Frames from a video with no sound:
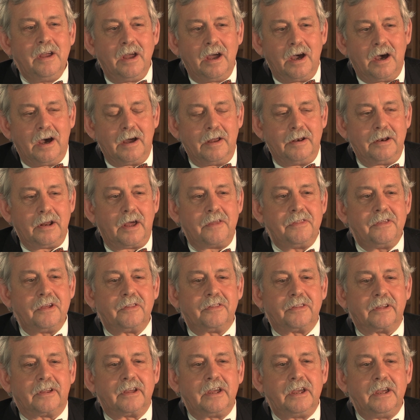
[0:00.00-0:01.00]
And I
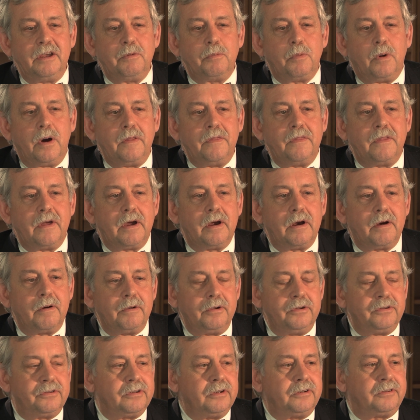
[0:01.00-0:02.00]
think the key one there
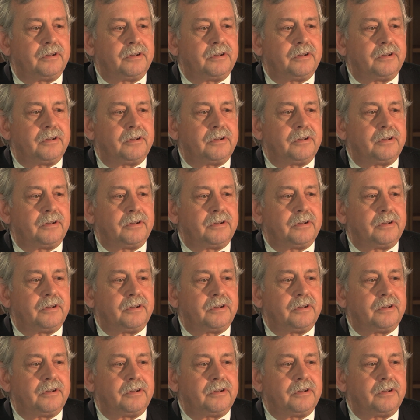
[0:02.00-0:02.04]
is the